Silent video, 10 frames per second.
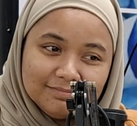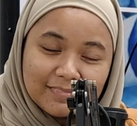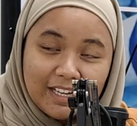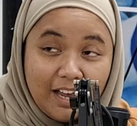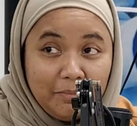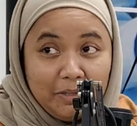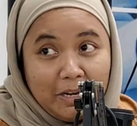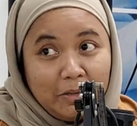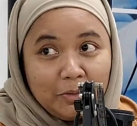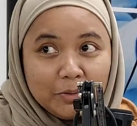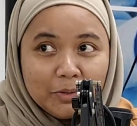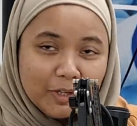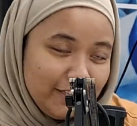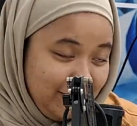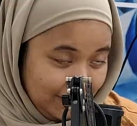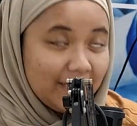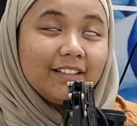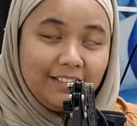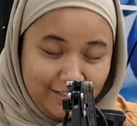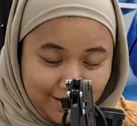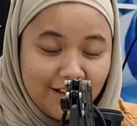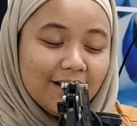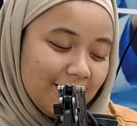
I mean, I don't know. I just like, yeah.